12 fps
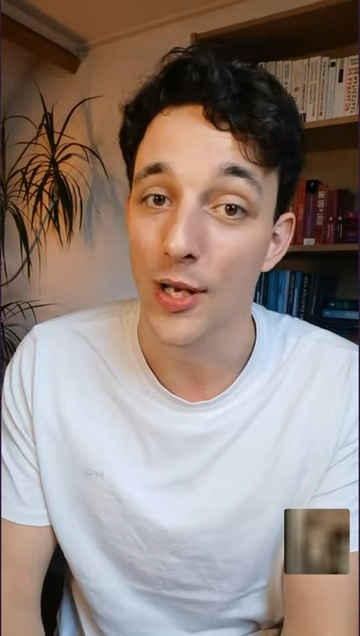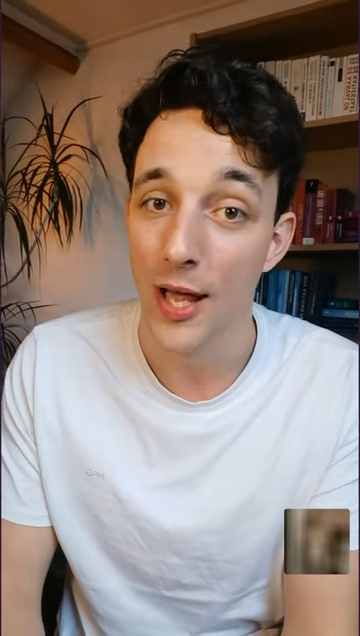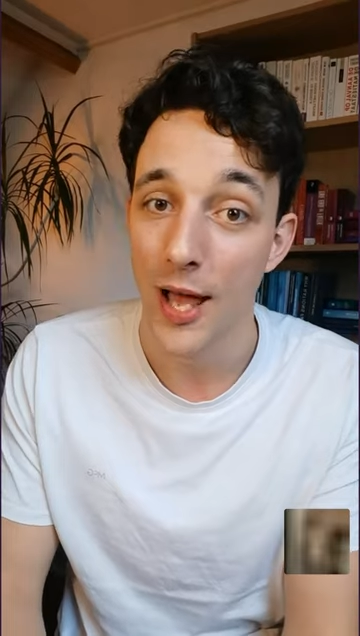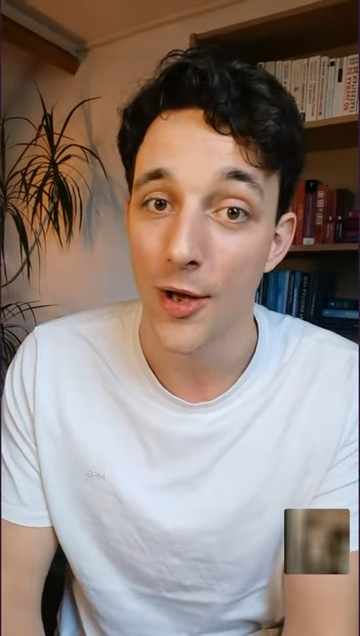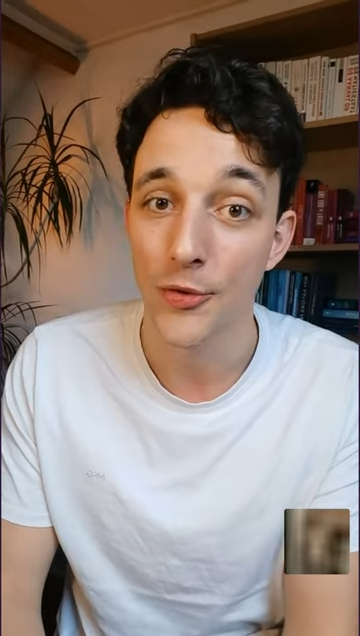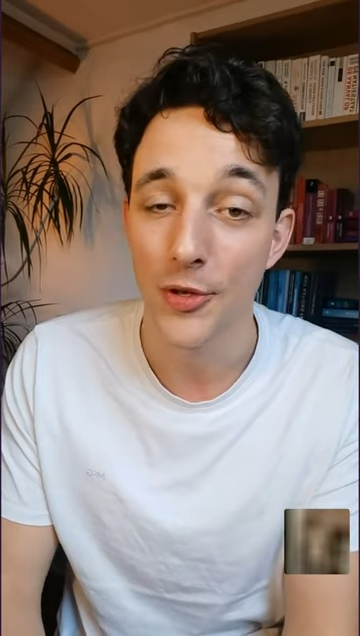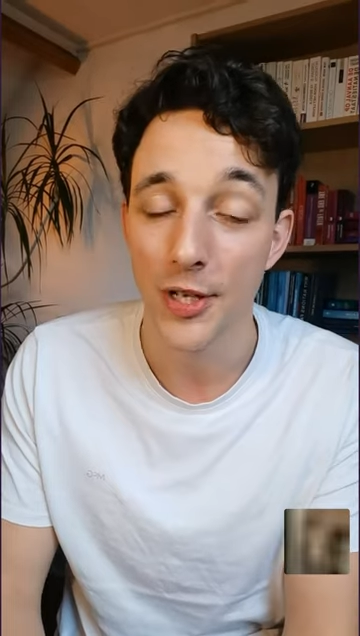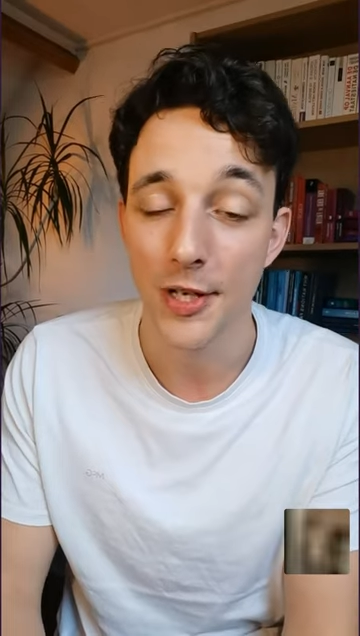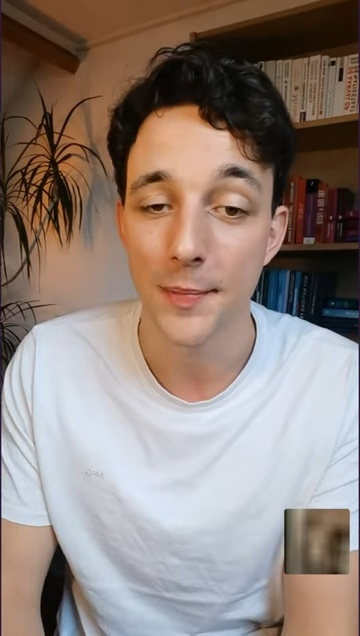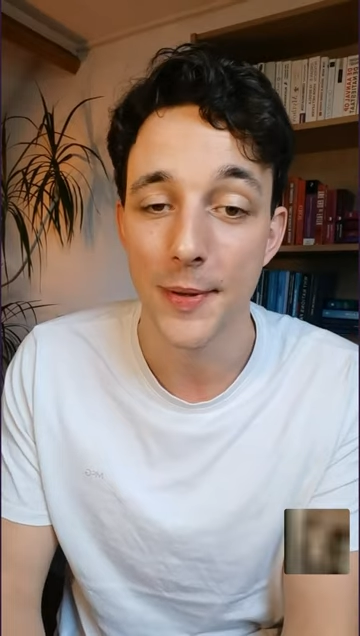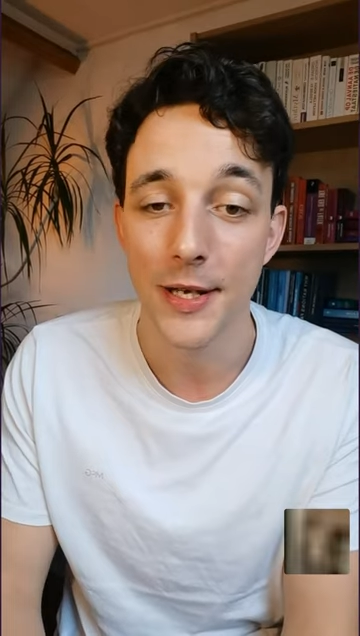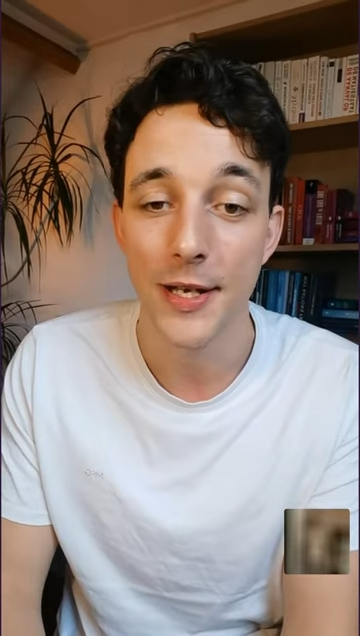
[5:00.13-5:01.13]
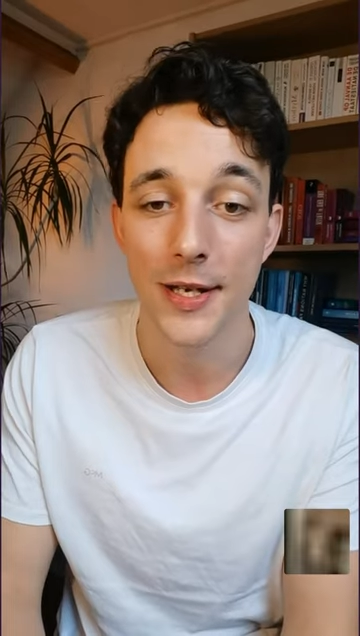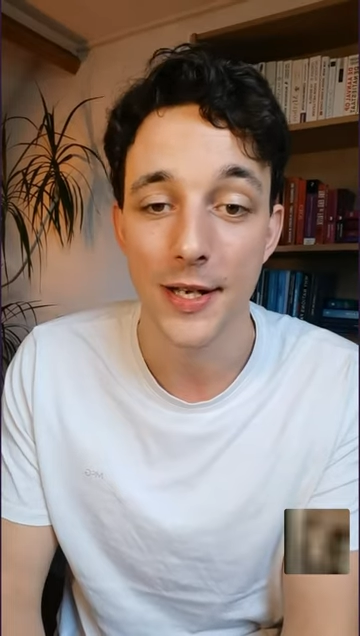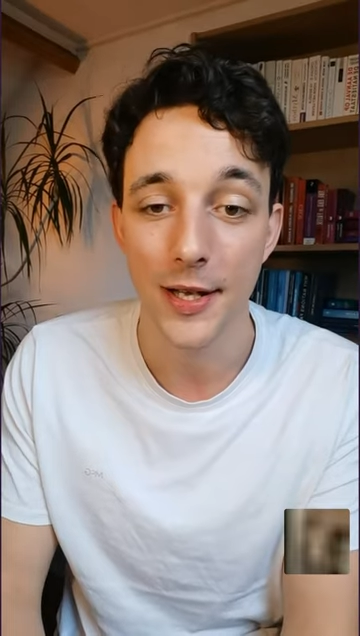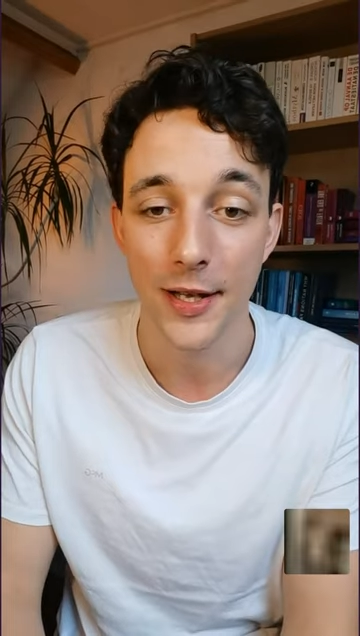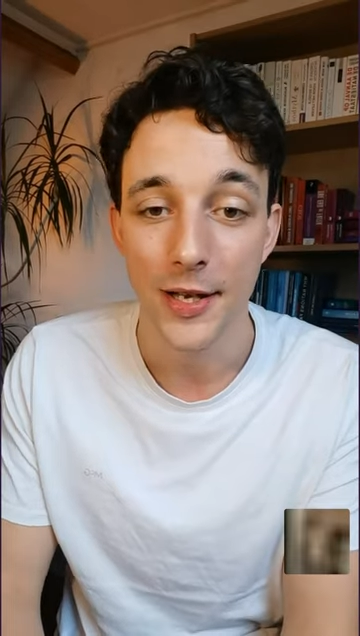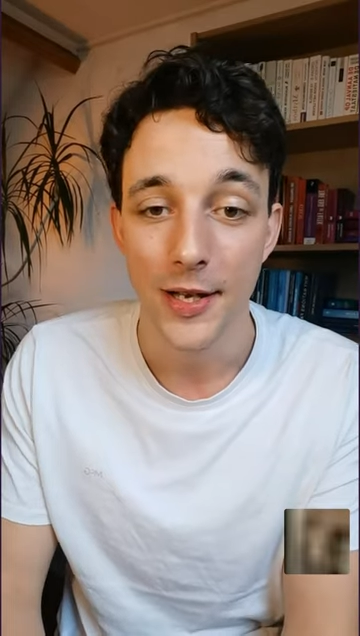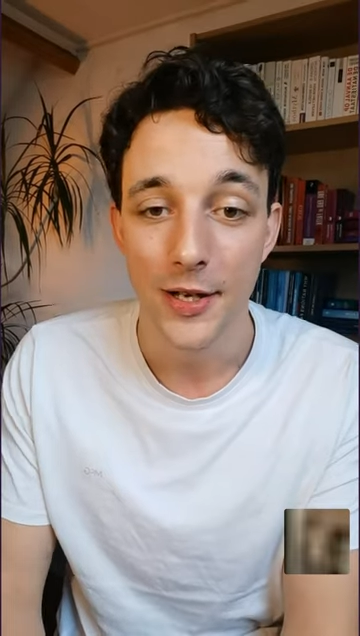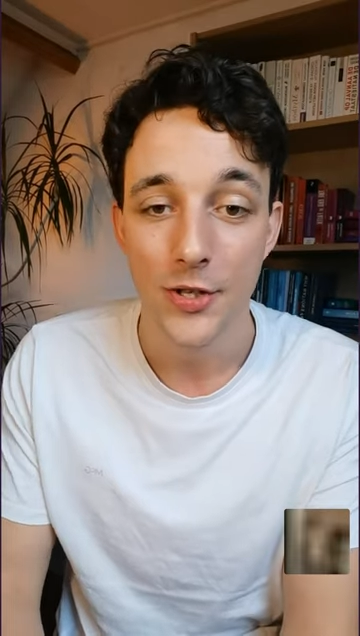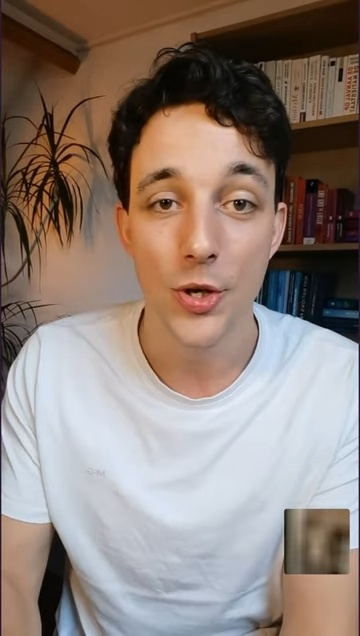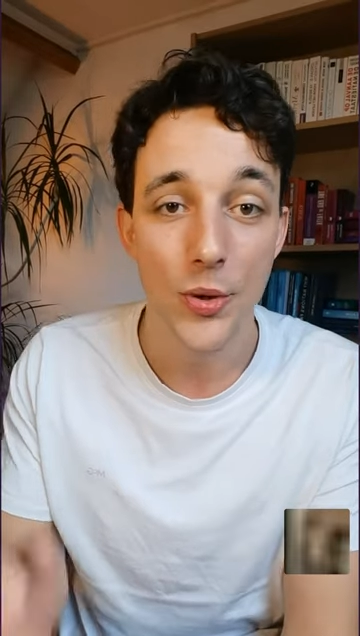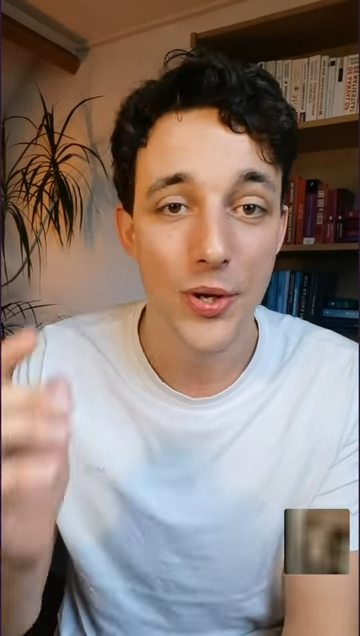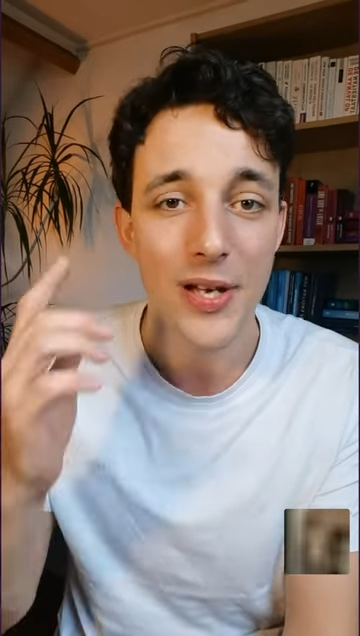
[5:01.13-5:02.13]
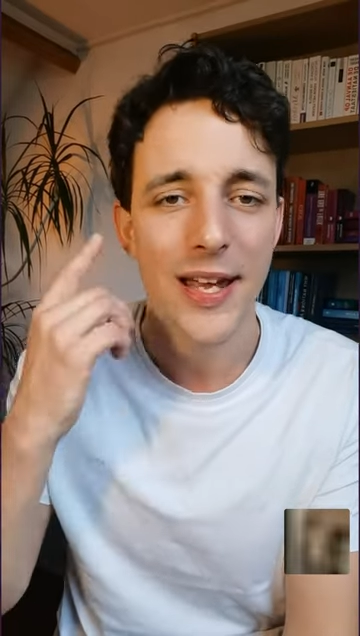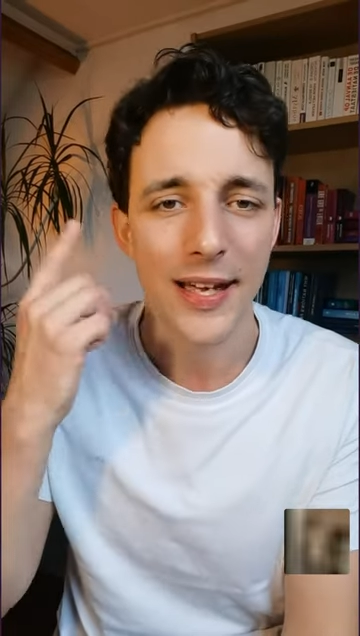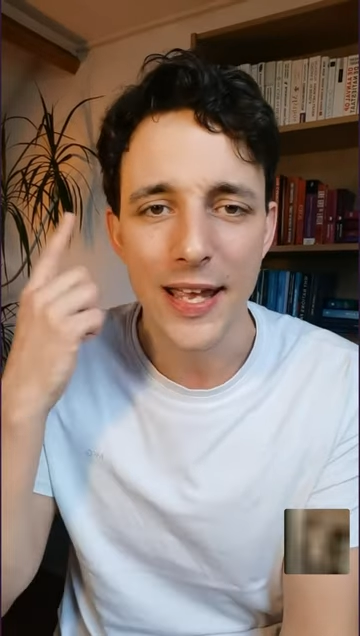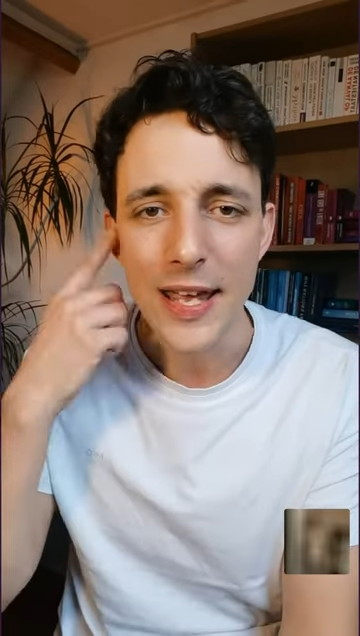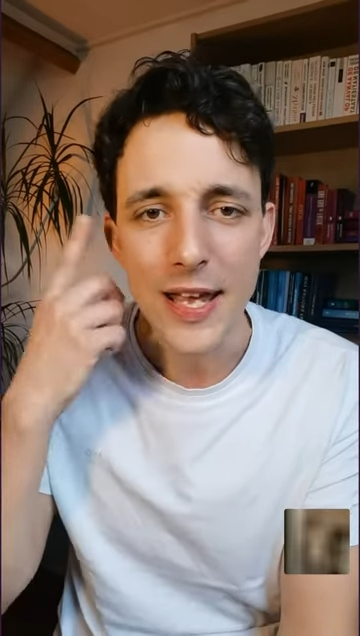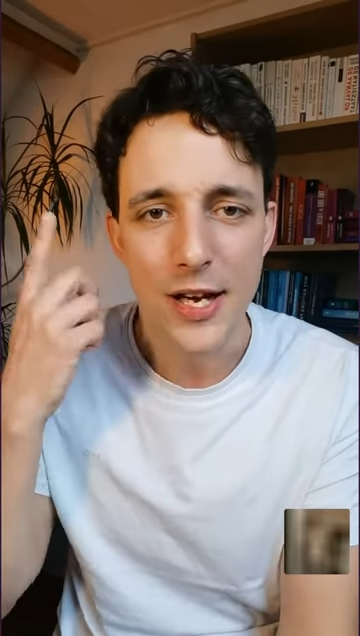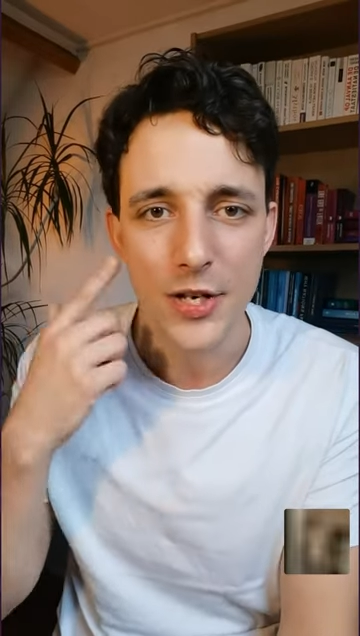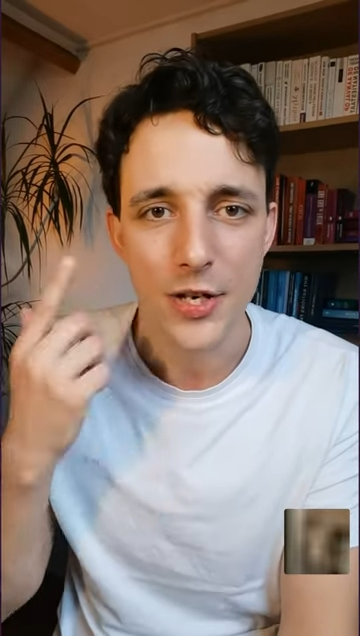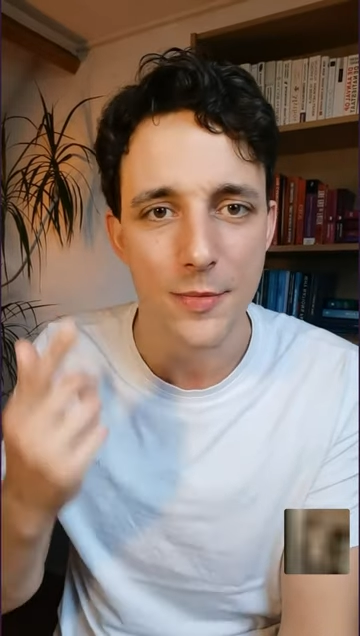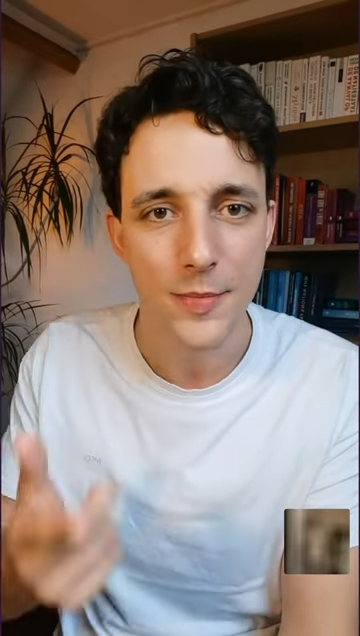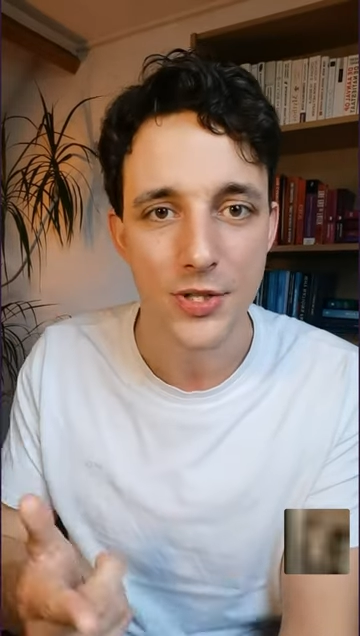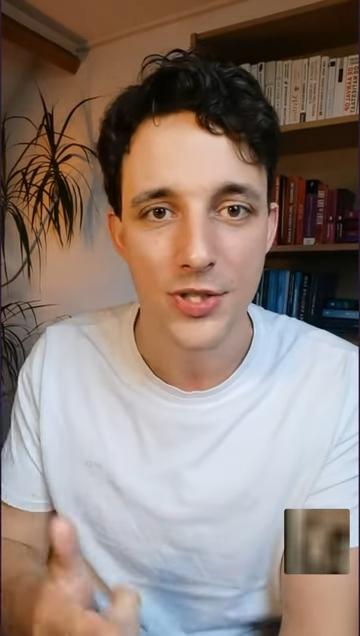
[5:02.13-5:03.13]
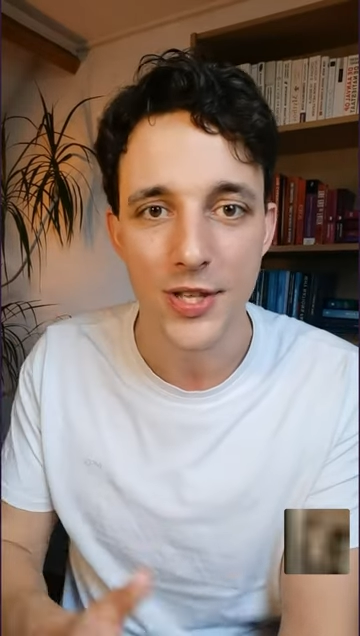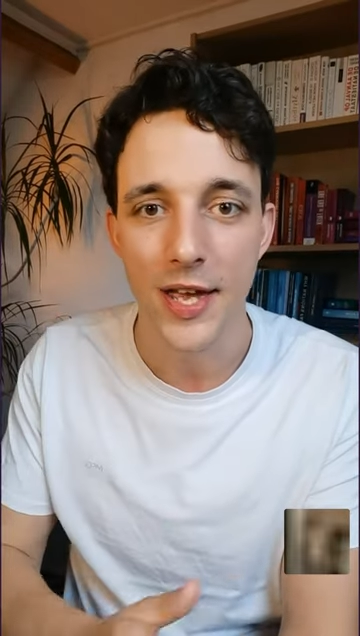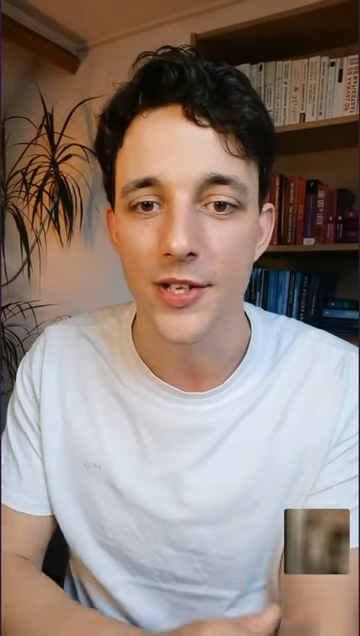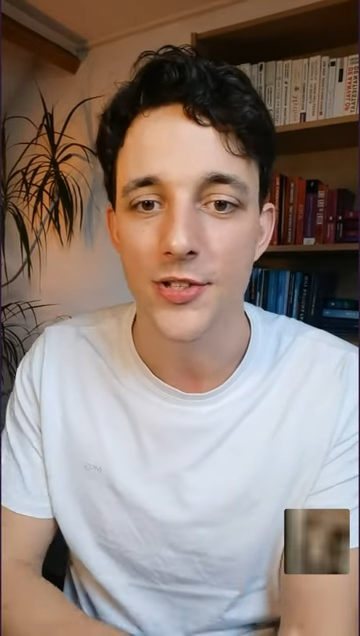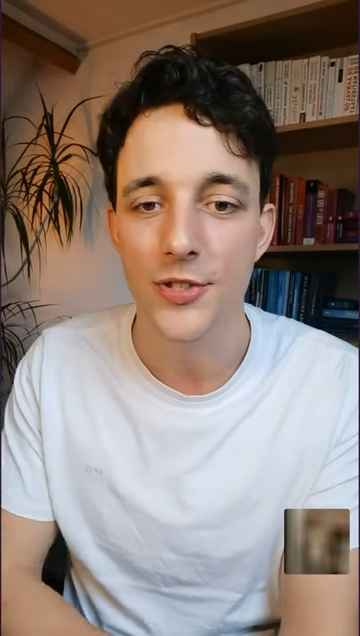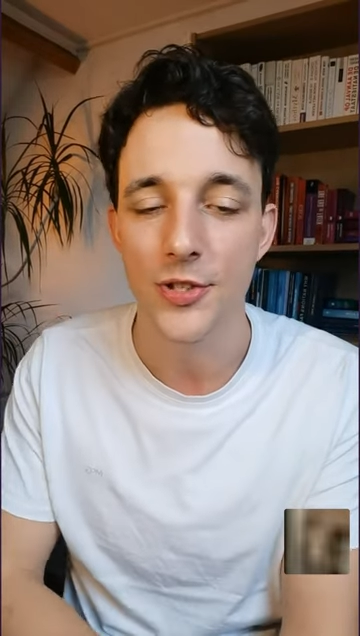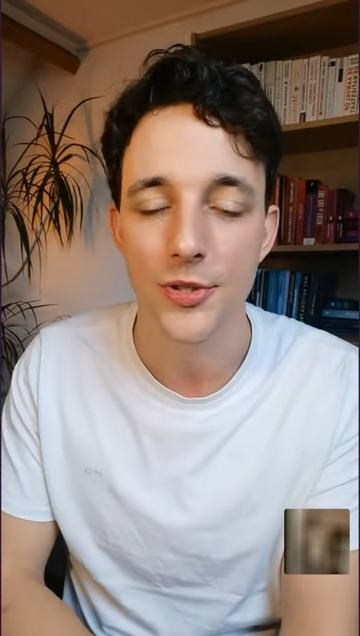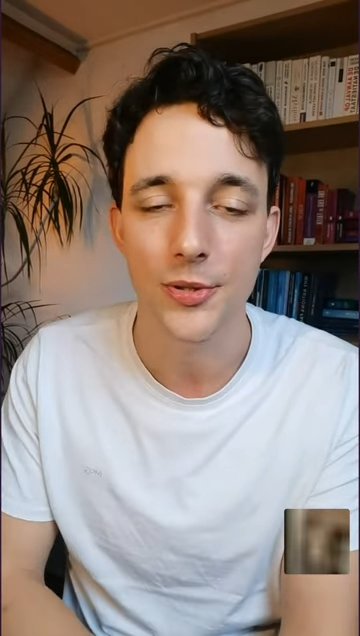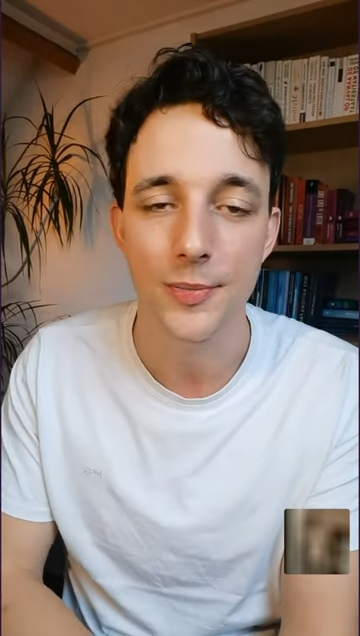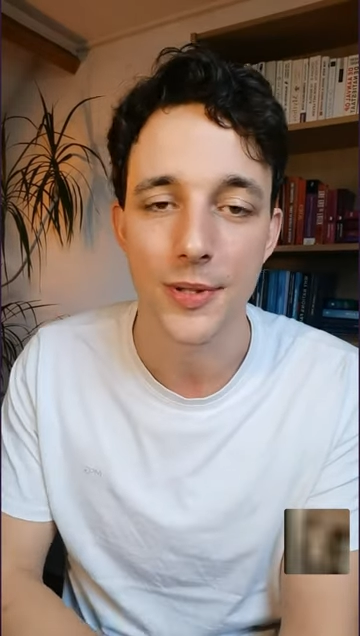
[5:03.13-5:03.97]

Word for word: loud in the beginning so you can hear the mistakes too,